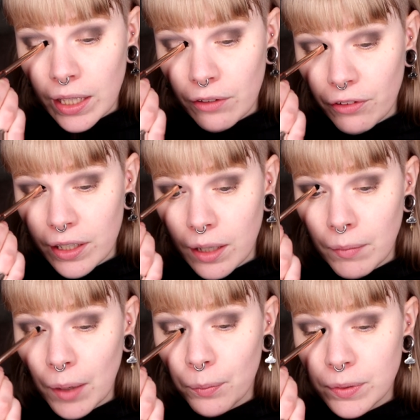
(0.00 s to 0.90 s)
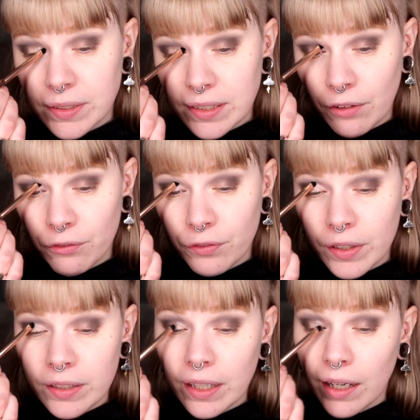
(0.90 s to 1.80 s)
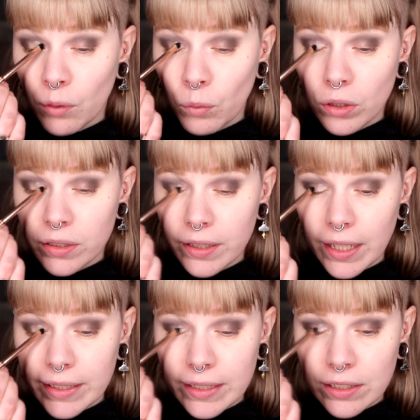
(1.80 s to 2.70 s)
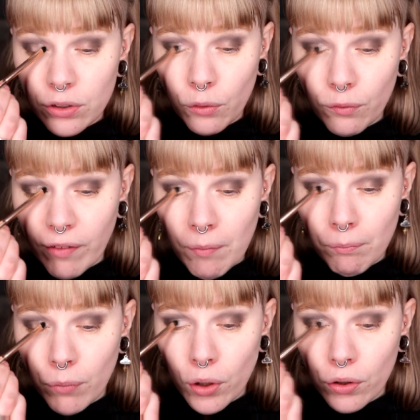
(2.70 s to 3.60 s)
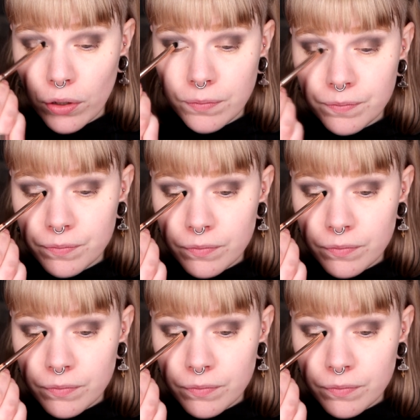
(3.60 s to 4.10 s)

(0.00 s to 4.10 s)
if I come up with something that I want, like in November,